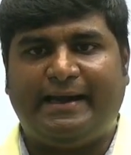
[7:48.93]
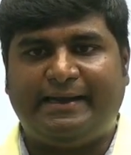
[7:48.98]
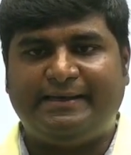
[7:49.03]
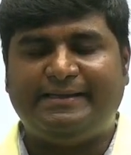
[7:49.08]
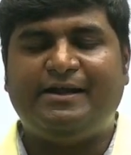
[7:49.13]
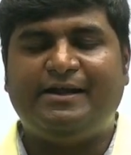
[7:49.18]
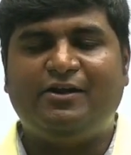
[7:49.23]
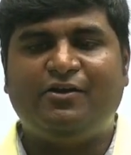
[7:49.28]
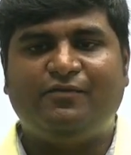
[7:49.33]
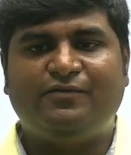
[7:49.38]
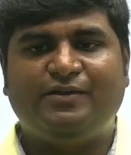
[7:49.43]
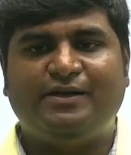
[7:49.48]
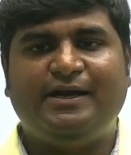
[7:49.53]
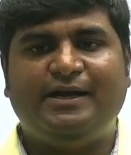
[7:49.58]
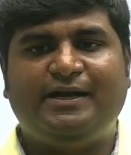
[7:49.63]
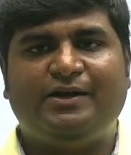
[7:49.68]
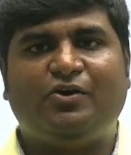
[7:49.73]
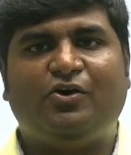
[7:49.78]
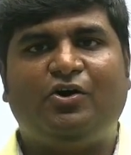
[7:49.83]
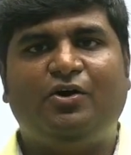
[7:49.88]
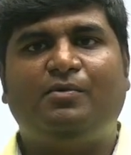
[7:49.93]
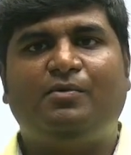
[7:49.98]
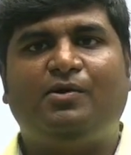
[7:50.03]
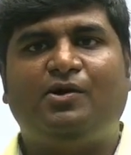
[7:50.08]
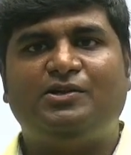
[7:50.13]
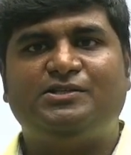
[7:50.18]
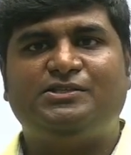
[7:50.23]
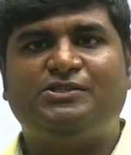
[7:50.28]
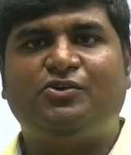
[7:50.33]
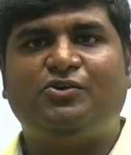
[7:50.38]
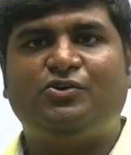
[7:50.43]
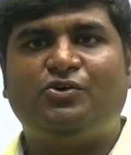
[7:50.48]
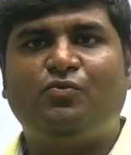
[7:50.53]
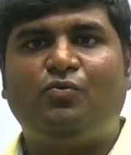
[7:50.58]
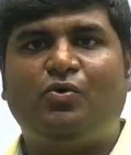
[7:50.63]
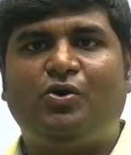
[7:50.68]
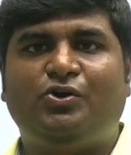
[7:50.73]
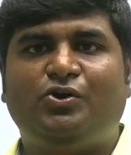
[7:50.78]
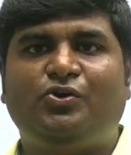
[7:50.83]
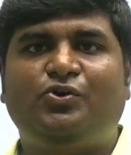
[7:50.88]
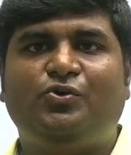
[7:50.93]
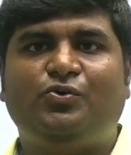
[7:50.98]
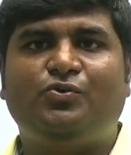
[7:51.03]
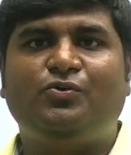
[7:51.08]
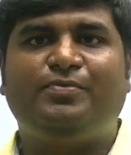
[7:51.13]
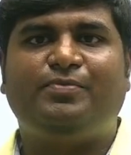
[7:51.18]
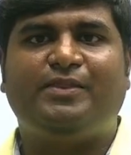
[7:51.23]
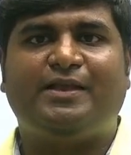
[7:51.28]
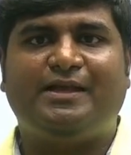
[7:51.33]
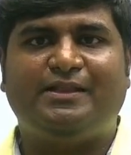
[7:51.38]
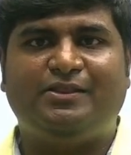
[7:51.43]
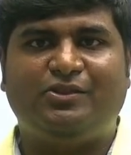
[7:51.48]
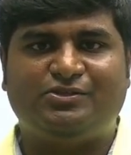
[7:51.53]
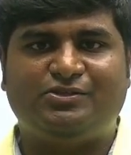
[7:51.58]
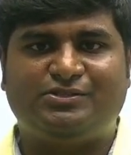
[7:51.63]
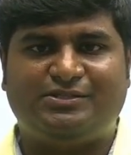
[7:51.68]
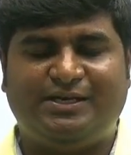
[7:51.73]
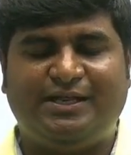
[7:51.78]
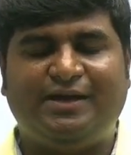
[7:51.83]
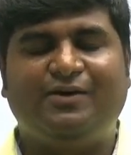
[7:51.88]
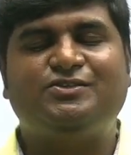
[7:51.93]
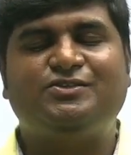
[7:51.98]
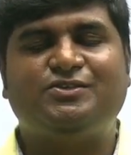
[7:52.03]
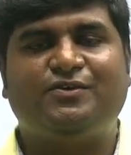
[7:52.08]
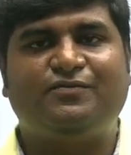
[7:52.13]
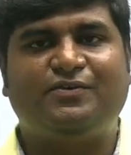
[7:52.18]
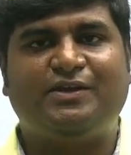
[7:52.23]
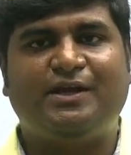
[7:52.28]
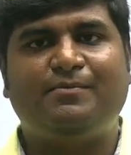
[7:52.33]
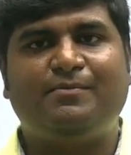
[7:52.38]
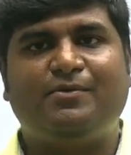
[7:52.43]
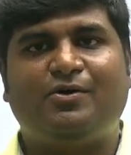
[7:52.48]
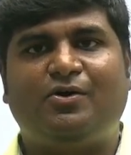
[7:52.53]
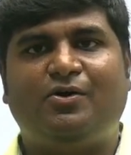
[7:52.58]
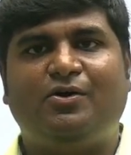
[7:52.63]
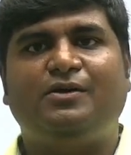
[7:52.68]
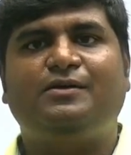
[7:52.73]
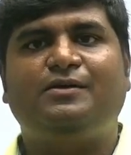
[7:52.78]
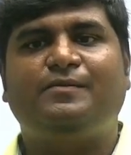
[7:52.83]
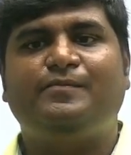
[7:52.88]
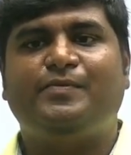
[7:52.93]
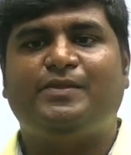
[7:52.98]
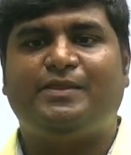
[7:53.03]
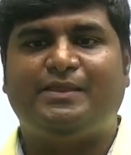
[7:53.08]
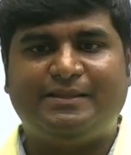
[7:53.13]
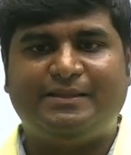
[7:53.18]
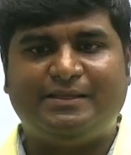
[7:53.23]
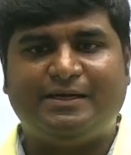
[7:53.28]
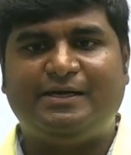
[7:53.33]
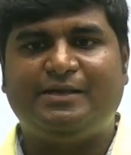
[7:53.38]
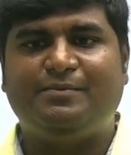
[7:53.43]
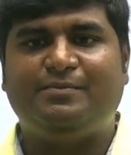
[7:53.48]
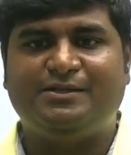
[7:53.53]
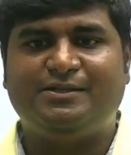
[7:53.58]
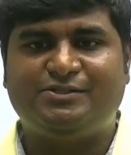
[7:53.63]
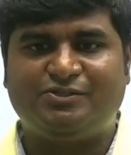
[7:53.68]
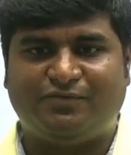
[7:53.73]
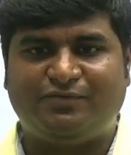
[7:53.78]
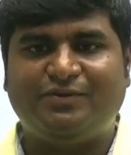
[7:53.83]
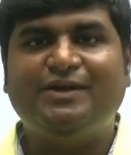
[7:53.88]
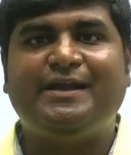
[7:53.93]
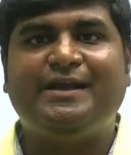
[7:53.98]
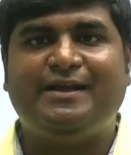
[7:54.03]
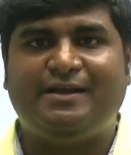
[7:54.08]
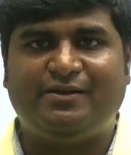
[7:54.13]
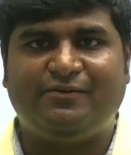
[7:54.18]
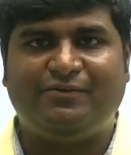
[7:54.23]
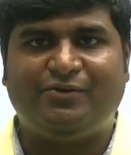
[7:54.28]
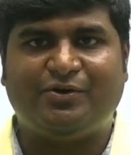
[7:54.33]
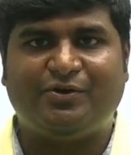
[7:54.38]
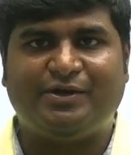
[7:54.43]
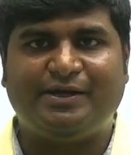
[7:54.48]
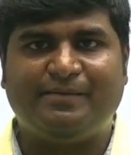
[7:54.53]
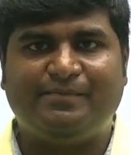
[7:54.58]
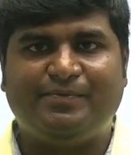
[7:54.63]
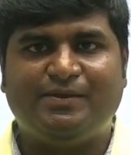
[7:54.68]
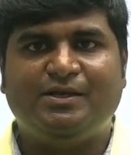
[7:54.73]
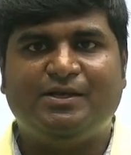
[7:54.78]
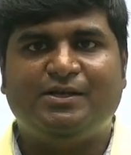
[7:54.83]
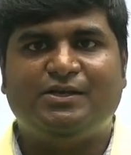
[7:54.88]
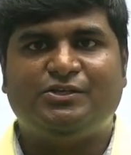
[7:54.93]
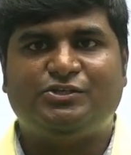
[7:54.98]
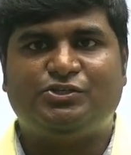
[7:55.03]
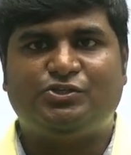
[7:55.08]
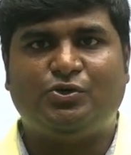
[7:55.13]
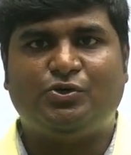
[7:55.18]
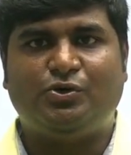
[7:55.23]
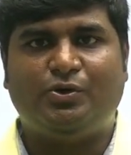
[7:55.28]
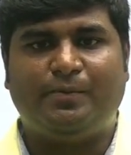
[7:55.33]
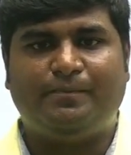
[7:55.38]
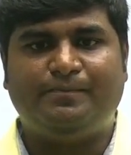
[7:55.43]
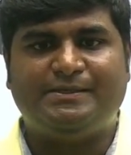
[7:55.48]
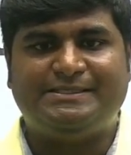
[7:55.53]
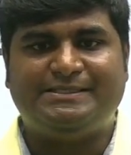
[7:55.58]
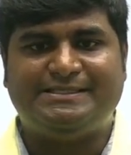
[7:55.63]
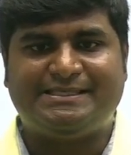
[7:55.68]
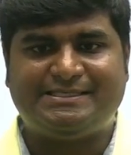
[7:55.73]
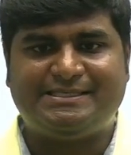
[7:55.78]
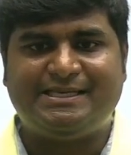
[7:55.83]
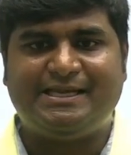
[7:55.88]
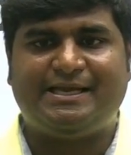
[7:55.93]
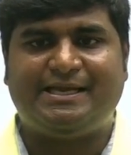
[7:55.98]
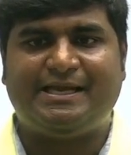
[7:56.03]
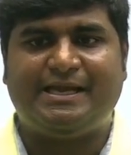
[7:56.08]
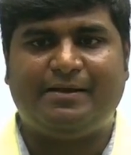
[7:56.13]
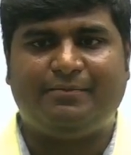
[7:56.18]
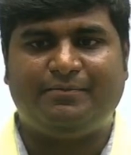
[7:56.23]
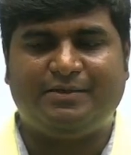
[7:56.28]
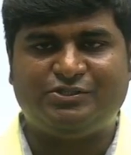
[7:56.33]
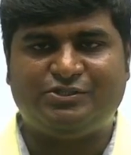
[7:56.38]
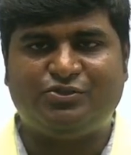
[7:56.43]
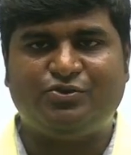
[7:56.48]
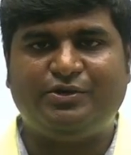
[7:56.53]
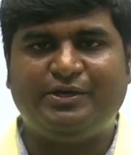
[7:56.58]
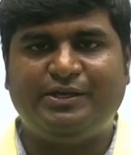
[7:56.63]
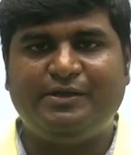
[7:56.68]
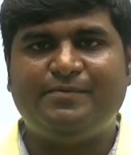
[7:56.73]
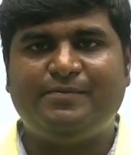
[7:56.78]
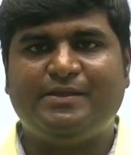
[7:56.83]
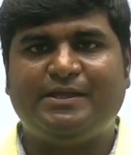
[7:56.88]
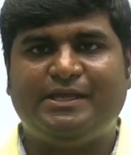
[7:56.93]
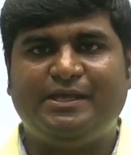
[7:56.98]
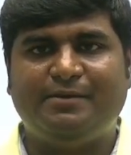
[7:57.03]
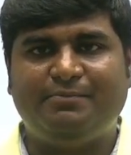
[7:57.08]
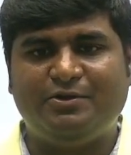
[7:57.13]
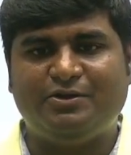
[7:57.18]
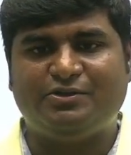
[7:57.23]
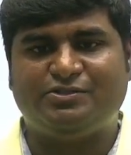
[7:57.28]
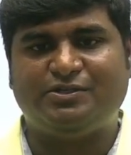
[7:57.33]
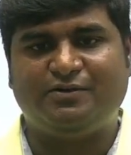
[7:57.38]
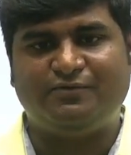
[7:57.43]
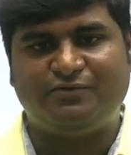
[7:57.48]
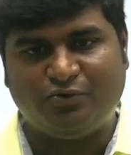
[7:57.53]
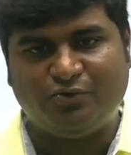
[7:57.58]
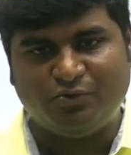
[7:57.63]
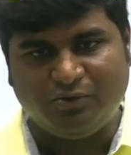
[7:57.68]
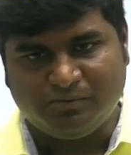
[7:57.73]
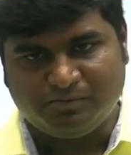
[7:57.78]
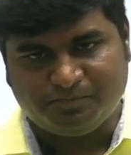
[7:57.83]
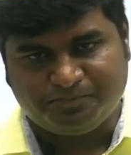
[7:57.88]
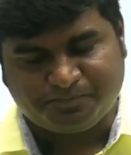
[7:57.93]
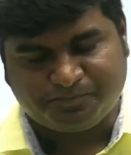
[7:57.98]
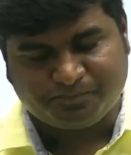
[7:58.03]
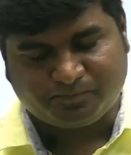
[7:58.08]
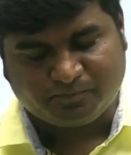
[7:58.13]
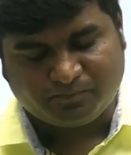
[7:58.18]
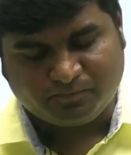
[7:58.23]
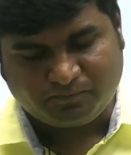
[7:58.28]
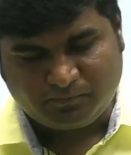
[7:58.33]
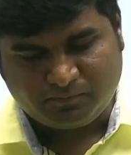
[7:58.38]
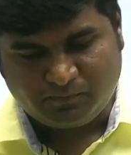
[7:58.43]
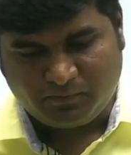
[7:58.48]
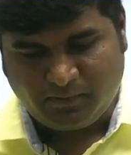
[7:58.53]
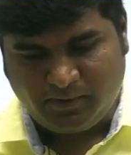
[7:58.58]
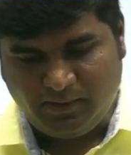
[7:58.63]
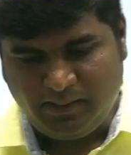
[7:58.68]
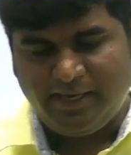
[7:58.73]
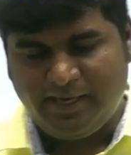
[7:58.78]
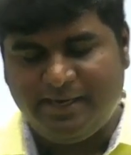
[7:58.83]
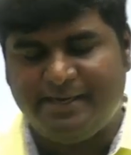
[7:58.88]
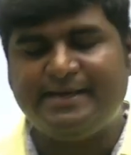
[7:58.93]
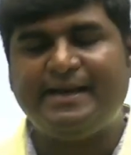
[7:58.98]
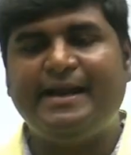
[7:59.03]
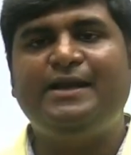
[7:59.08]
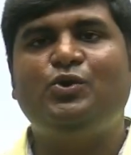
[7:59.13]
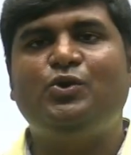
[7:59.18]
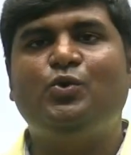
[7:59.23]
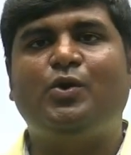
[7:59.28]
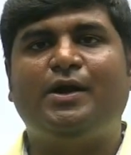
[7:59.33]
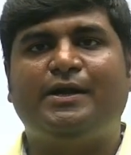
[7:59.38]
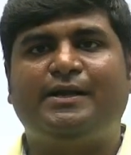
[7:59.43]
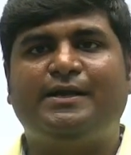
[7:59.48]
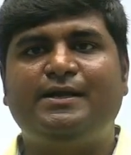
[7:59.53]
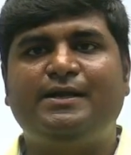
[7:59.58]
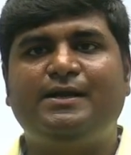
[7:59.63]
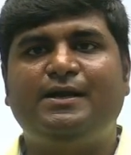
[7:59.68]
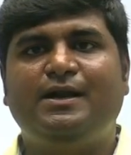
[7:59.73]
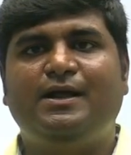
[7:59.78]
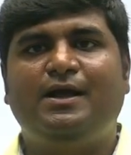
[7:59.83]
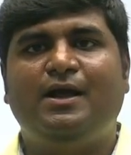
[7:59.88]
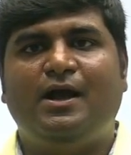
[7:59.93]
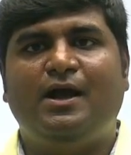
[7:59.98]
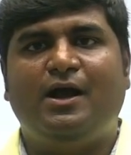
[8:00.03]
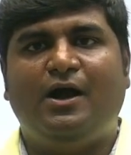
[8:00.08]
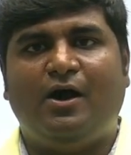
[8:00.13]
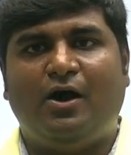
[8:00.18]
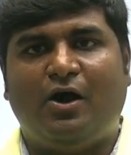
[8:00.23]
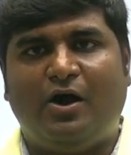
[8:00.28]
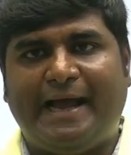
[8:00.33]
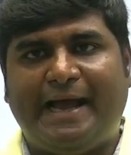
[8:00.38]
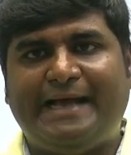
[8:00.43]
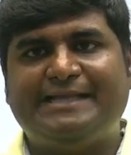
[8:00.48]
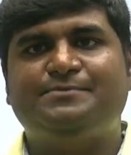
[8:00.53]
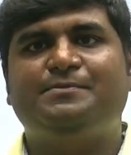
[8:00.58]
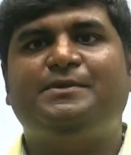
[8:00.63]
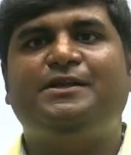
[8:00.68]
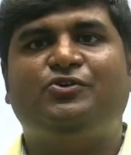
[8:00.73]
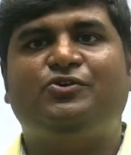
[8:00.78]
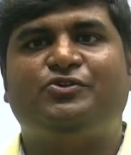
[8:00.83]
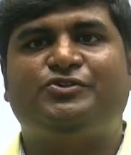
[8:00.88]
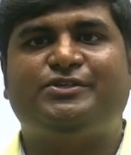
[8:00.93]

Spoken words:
at the end of the day, it all boils down to what you do in those 3 hours of time or the 30 minutes of the interview, okay? So just like MS Dhoni, keep yourself cool. Try to attend as many